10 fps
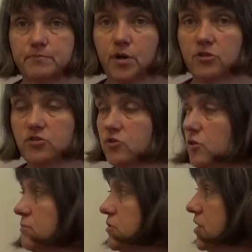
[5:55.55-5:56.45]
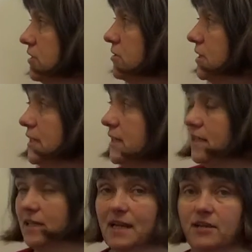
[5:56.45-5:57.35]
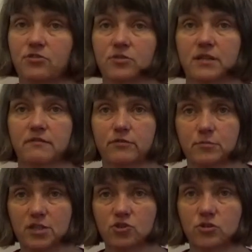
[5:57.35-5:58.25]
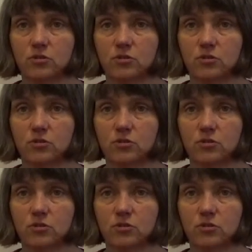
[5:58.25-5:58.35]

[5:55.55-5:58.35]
passes on materially inaccurate information